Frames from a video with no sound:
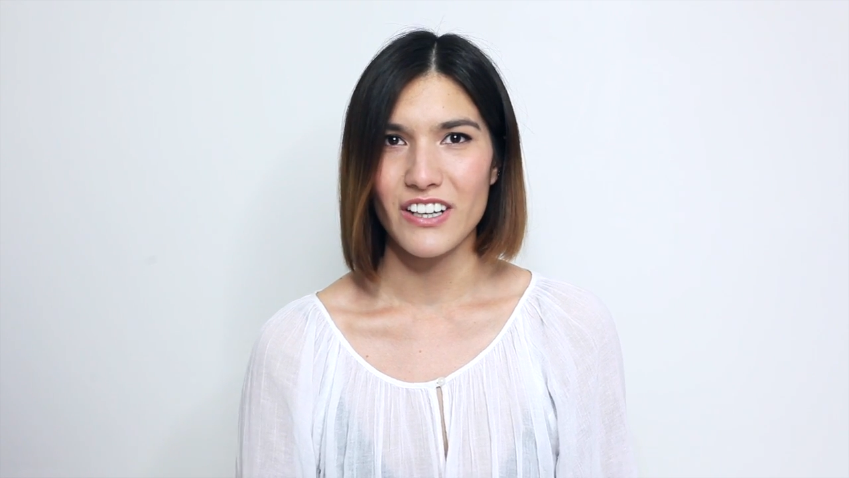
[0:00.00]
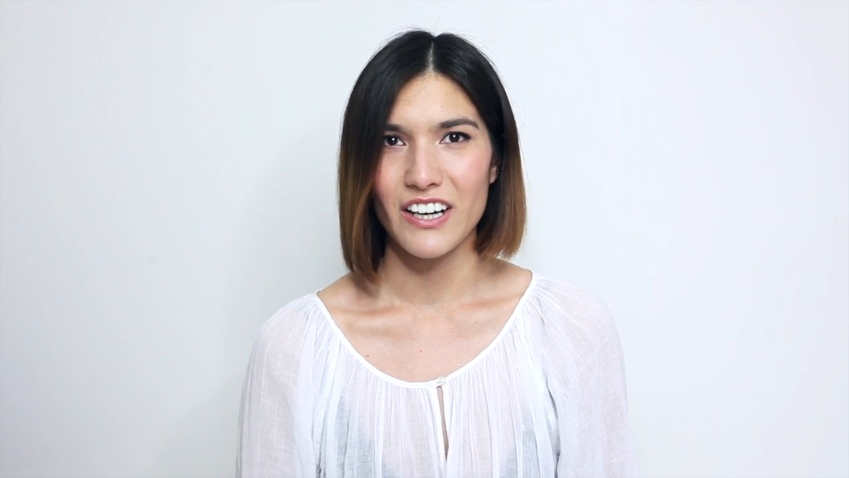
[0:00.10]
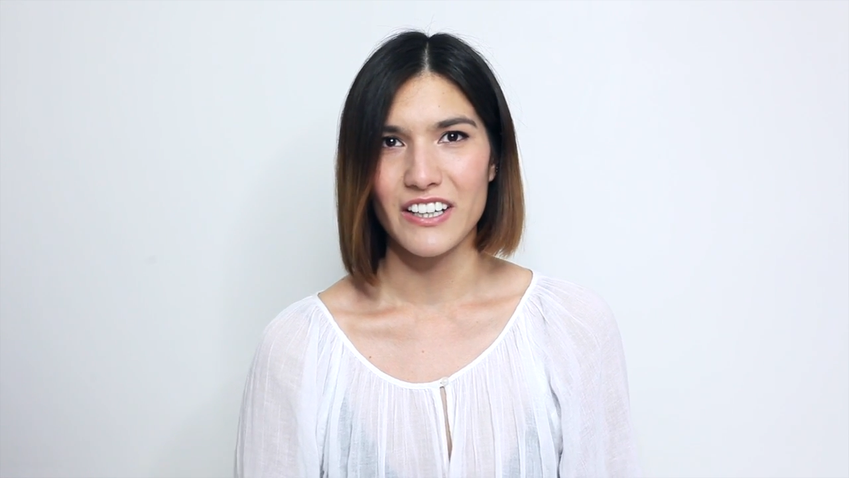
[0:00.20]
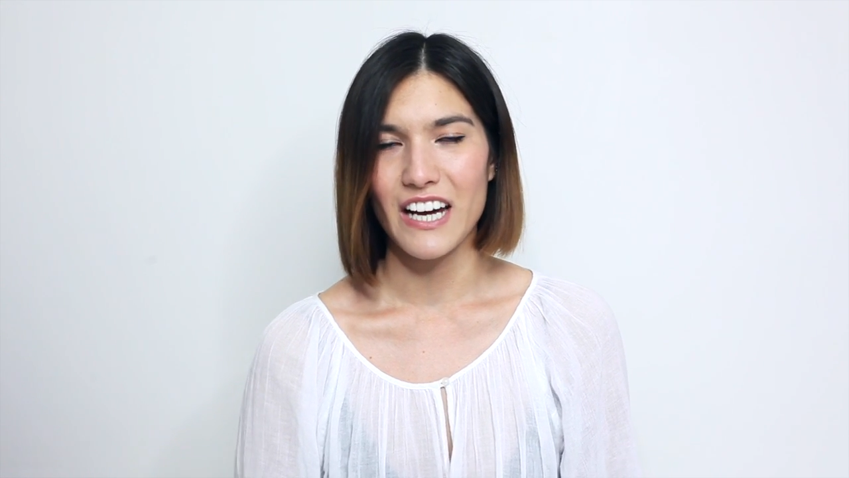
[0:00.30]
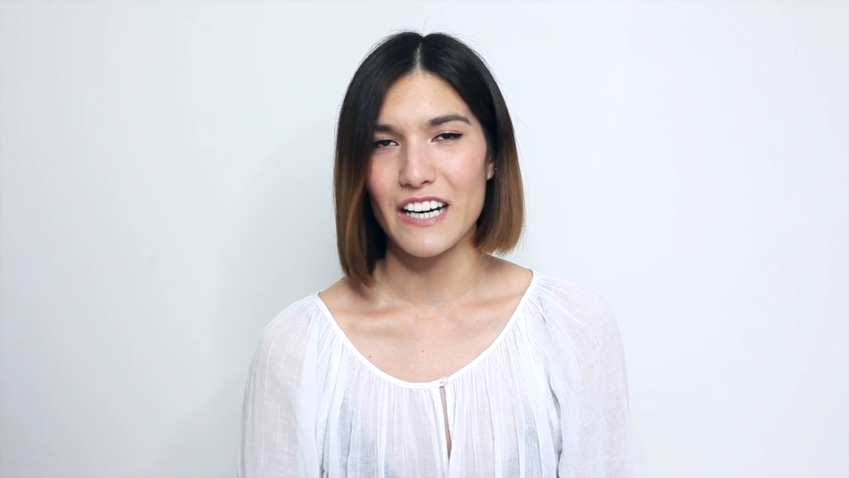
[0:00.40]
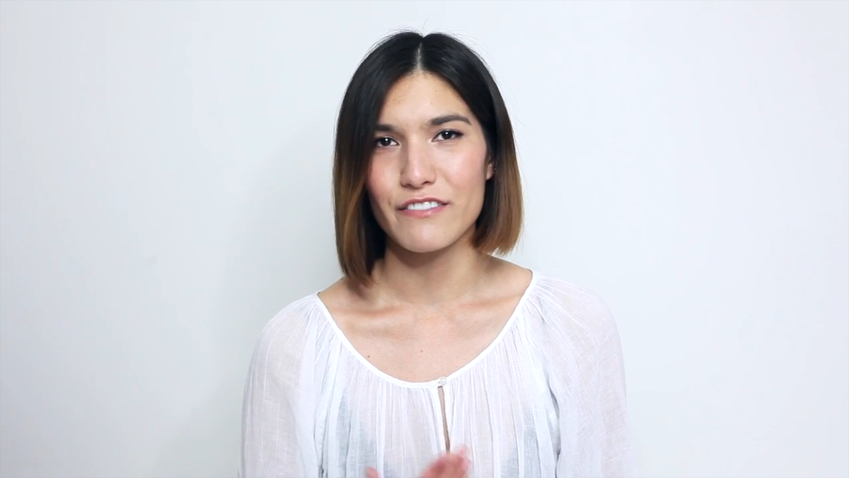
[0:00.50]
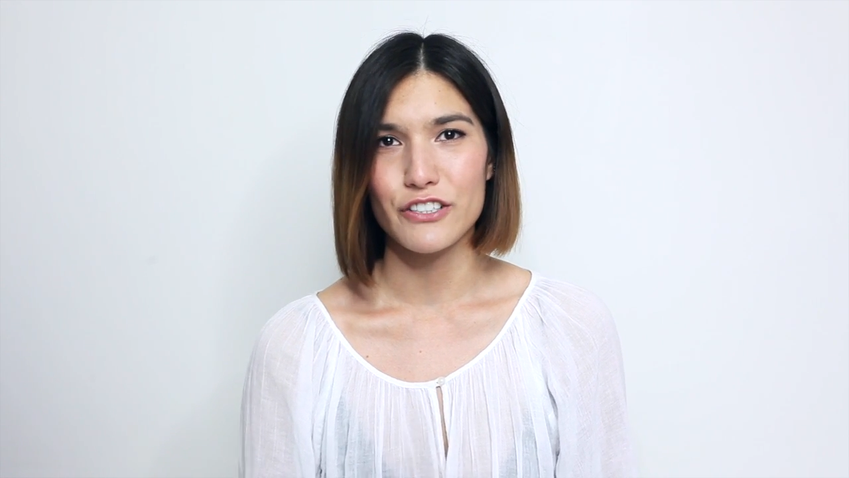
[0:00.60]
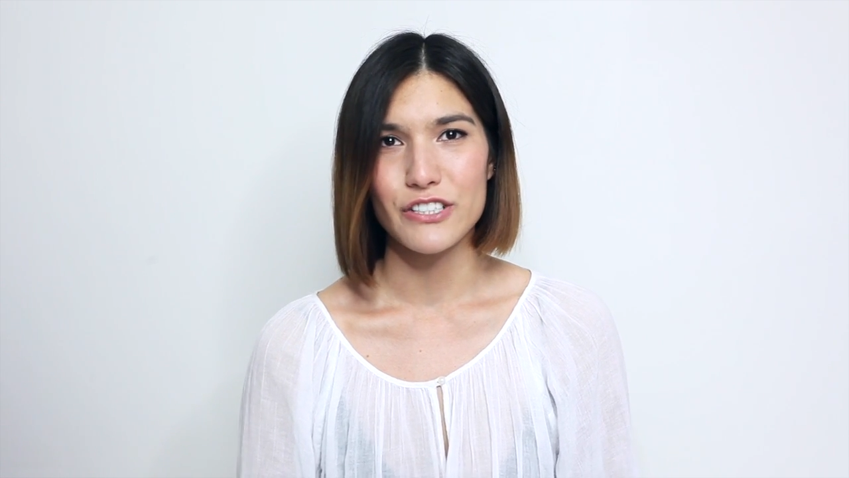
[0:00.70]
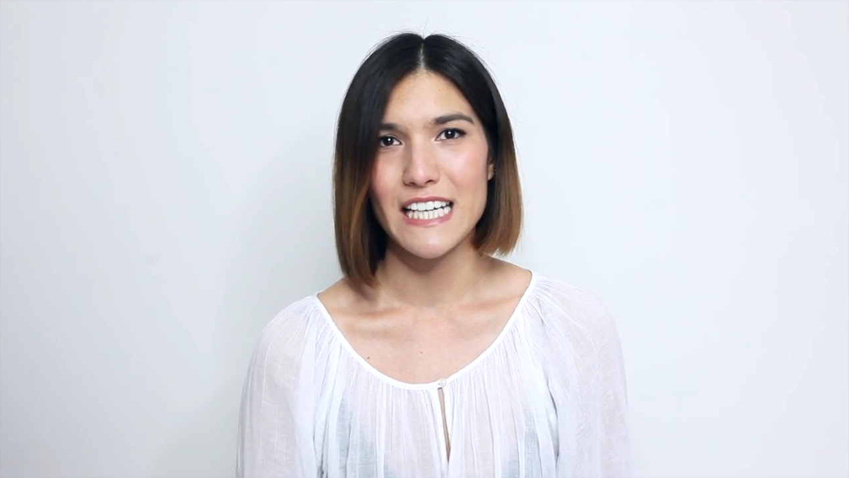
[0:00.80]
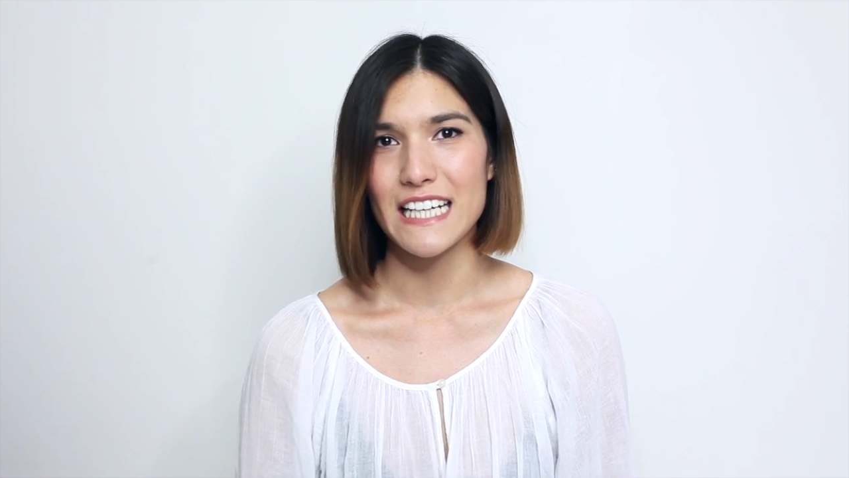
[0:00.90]
Like, I had a
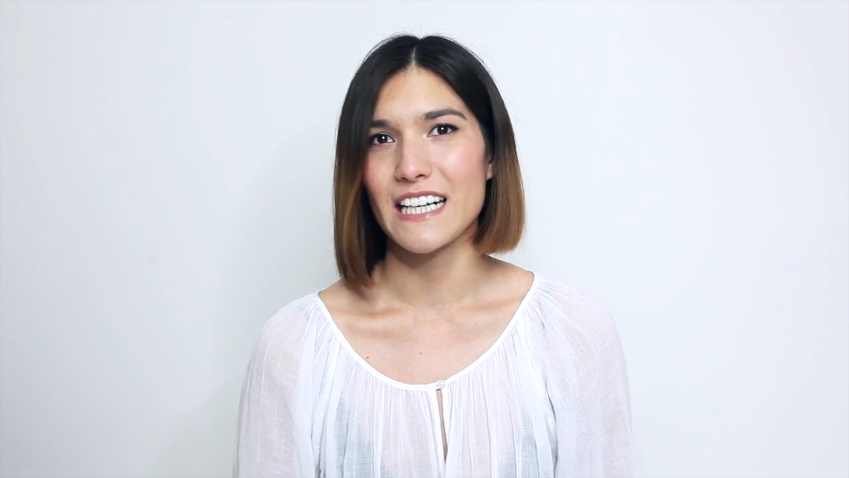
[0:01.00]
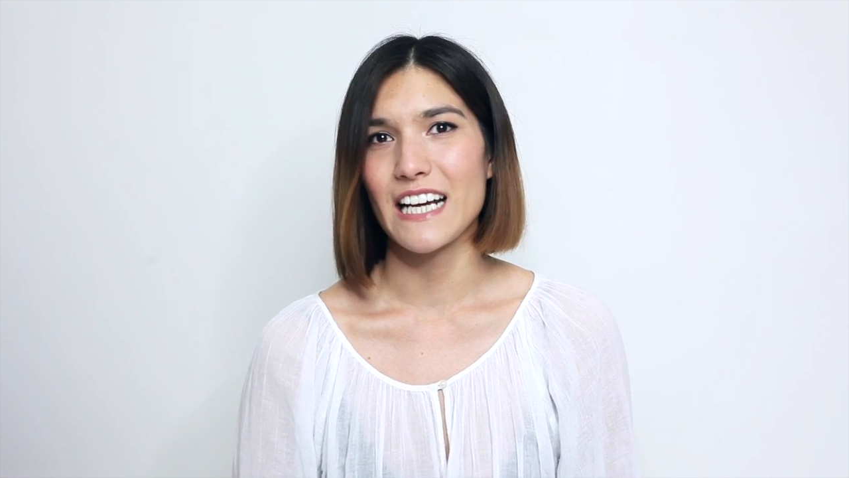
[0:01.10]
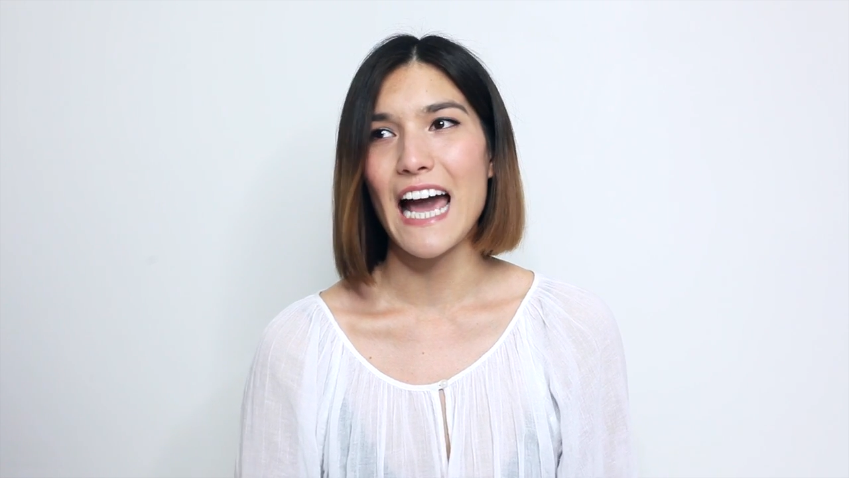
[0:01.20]
routine and I